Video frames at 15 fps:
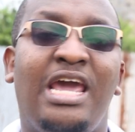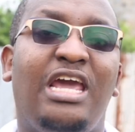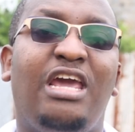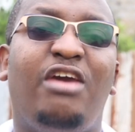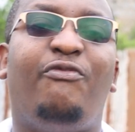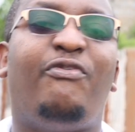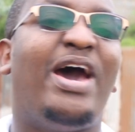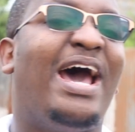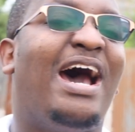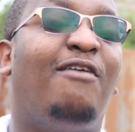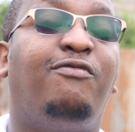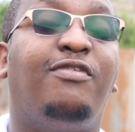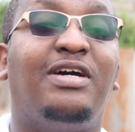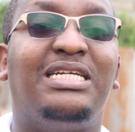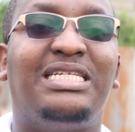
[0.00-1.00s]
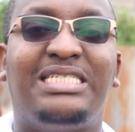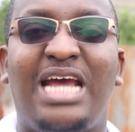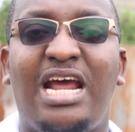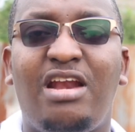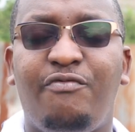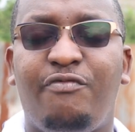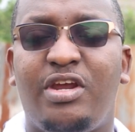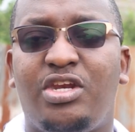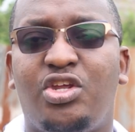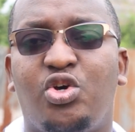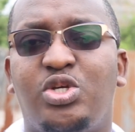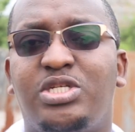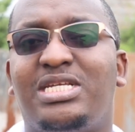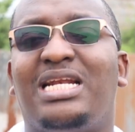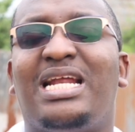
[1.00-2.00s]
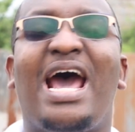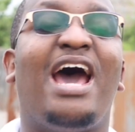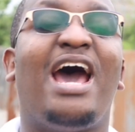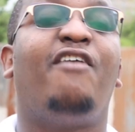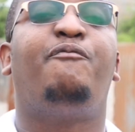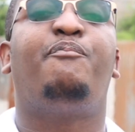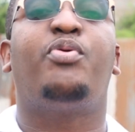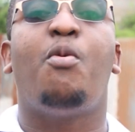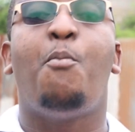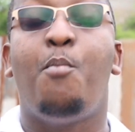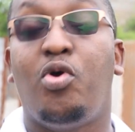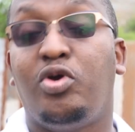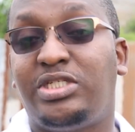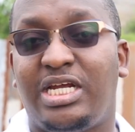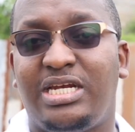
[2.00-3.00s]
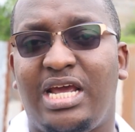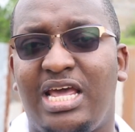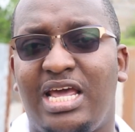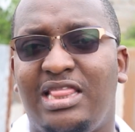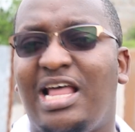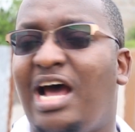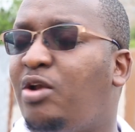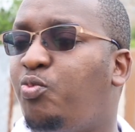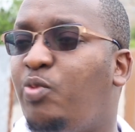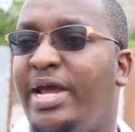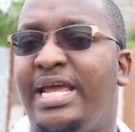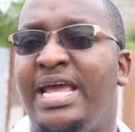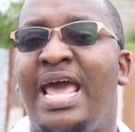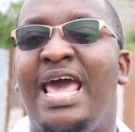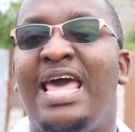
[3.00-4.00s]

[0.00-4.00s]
If I have 10 videos that I have promoted in that way,